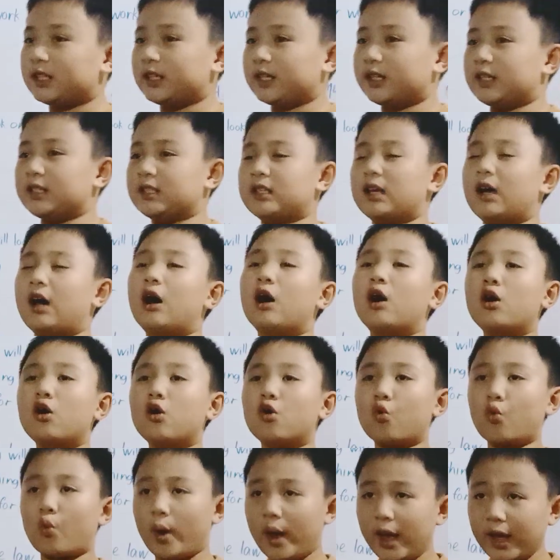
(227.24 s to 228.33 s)
is a
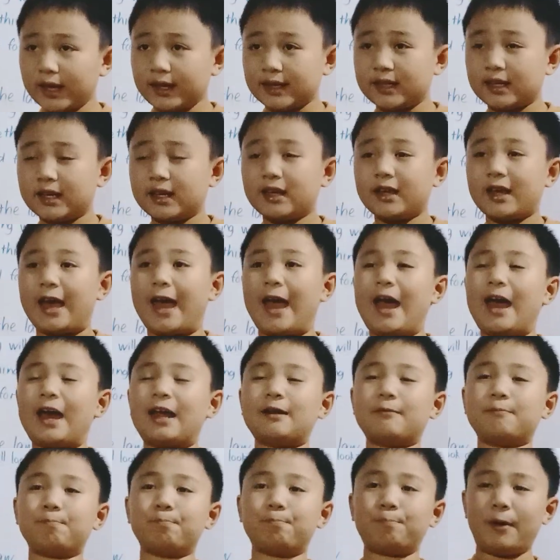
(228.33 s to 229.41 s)
quick
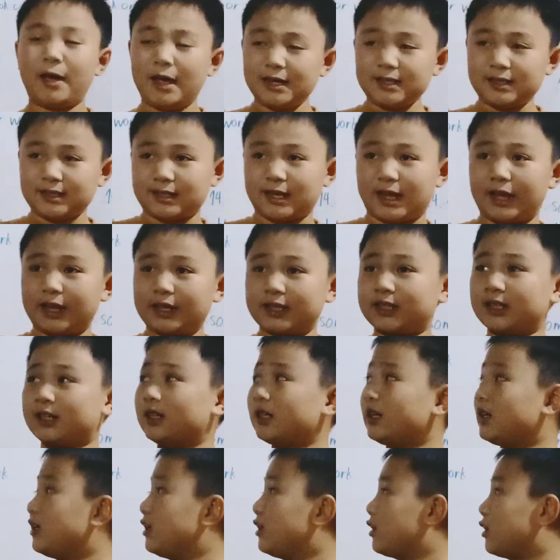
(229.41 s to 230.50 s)
and basic
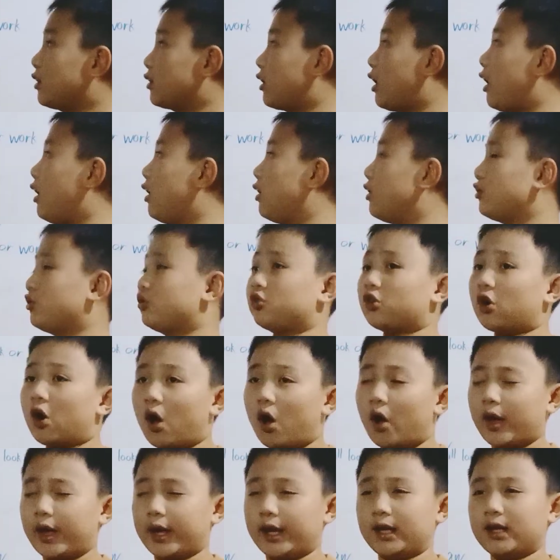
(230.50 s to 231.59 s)

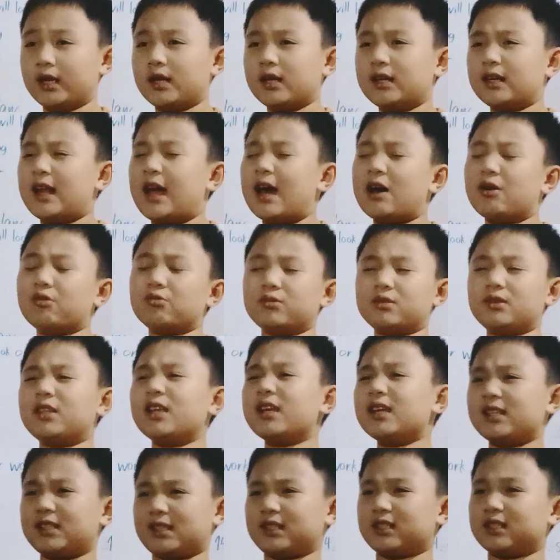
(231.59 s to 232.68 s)
drawing. Now,
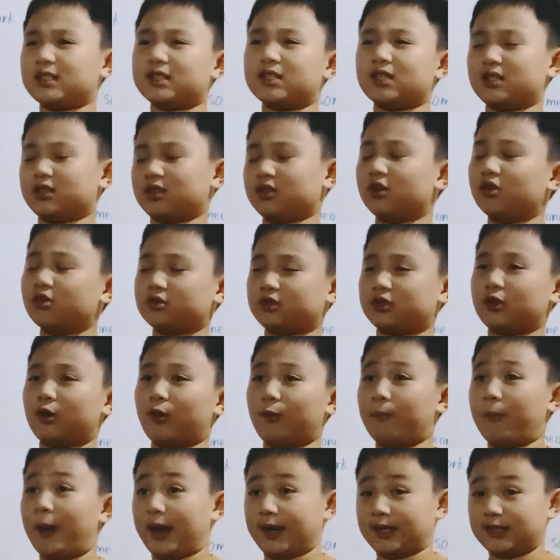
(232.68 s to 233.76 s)
this doesn't look so
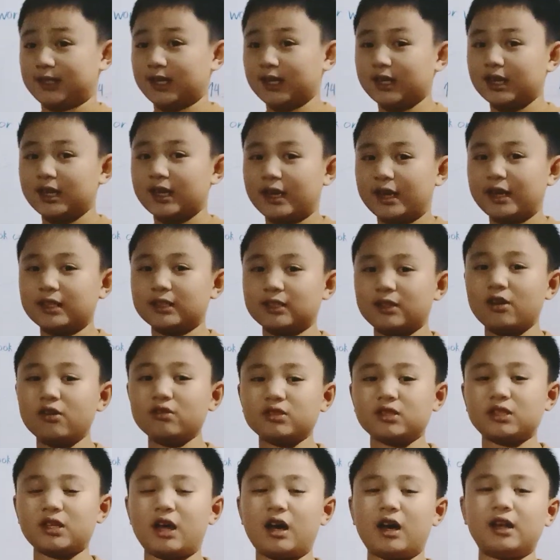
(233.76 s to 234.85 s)
basic. It looks
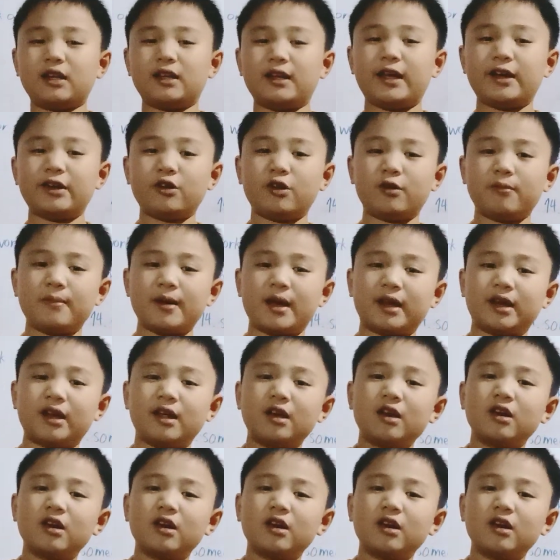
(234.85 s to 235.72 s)
a little bit